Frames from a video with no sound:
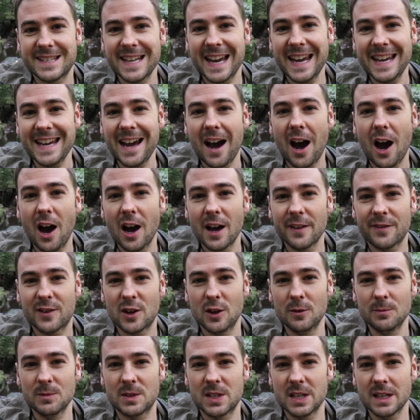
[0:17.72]
Today I've
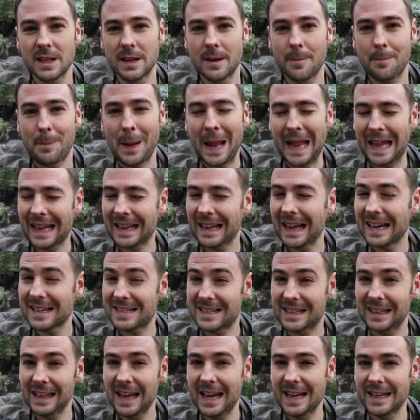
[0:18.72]
come to
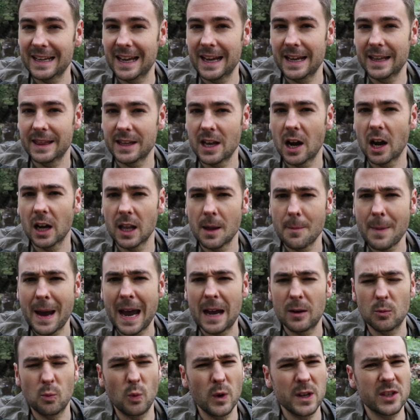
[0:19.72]
Ballaglass Glen in the Isle of
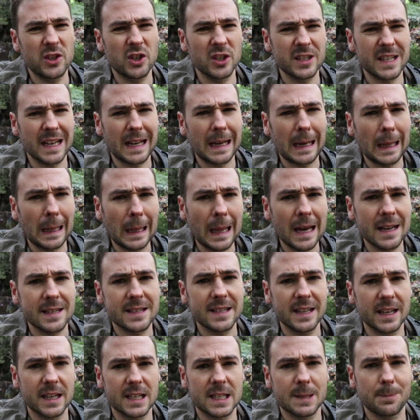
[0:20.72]
Man, which is a
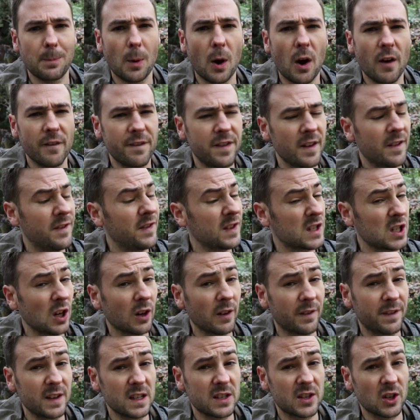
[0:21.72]
classic spot for
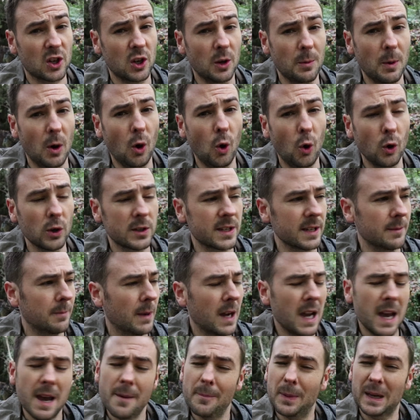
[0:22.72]
photographers to come in autumn
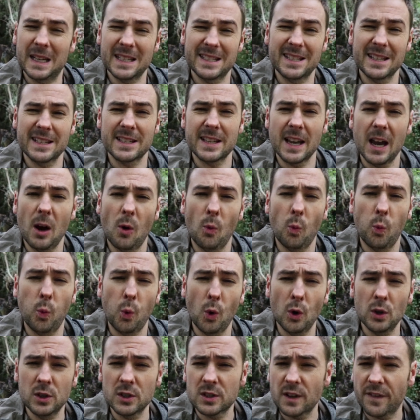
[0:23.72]
because there's
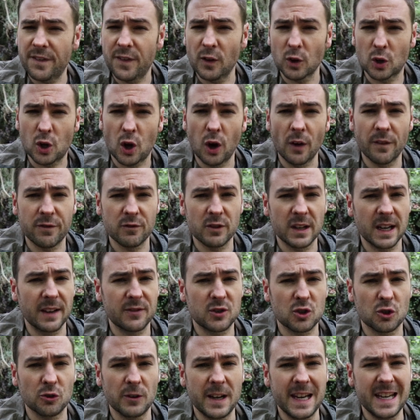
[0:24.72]
a wonderful covering
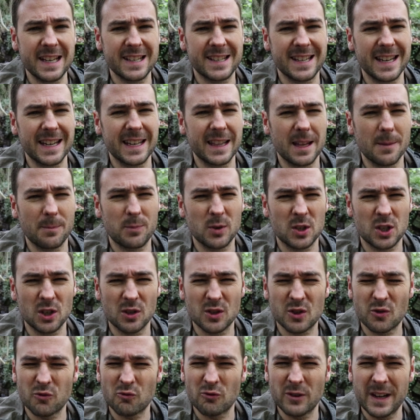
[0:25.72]
of trees here that
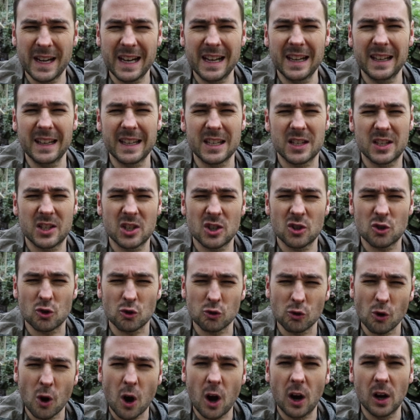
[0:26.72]
produce really
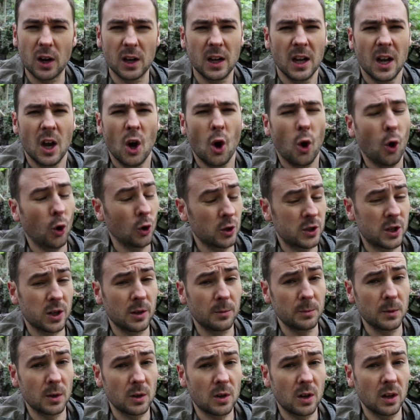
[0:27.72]
strong
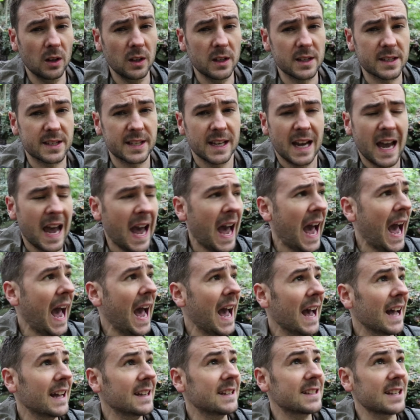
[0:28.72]
autumnal colours.
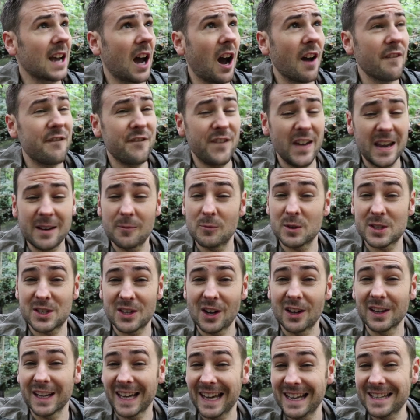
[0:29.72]
And I think we're
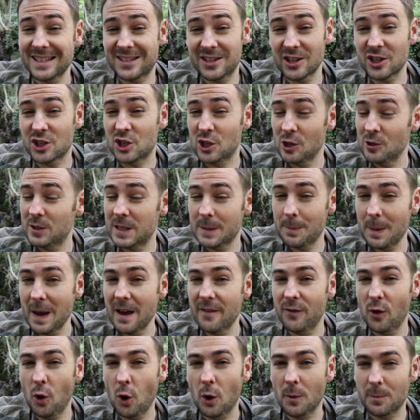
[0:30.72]
starting to get into the juicy
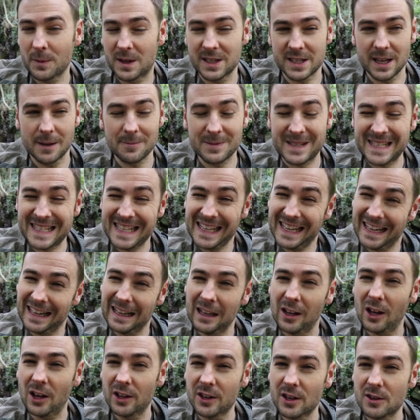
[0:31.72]
bit of autumn because I'm
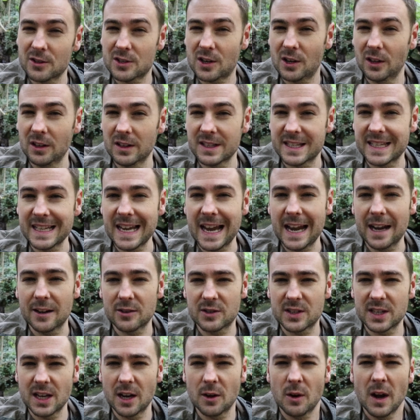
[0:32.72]
seeing a lot of those colours
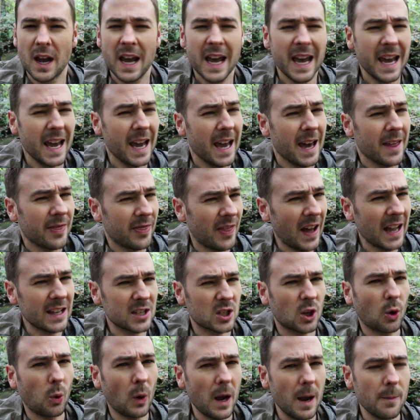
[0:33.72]
now, so
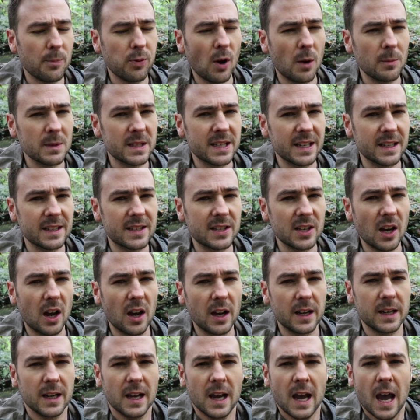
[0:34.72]
that's quite a promising
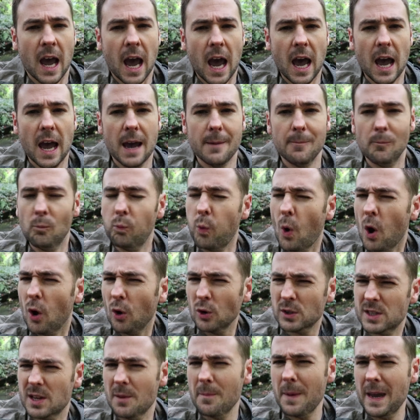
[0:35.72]
sign. What
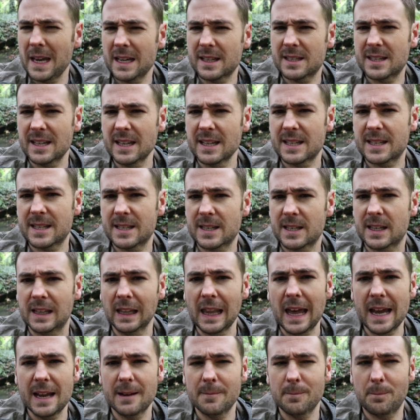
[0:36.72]
also makes this
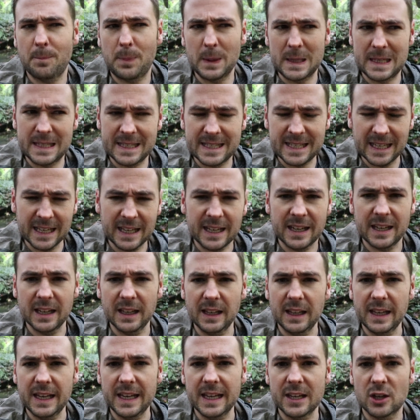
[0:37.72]
glen
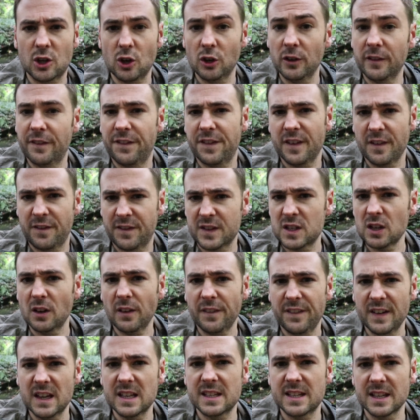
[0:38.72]
particularly good for
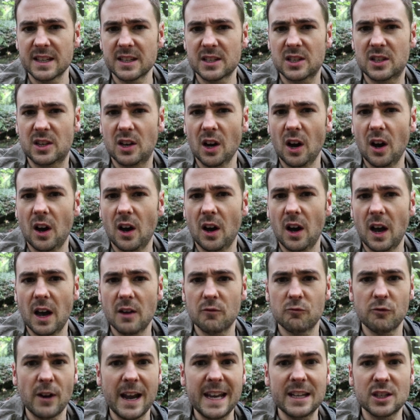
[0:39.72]
photography is it's got
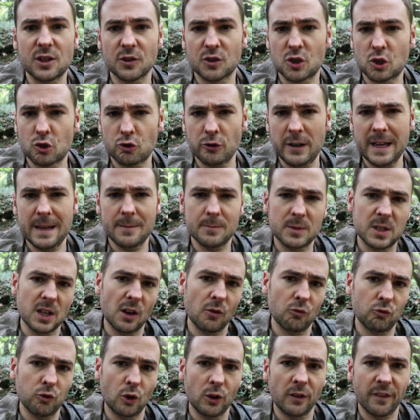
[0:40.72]
a range of streams
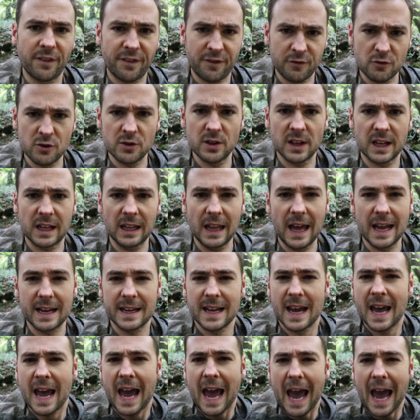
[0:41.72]
that run through the glen.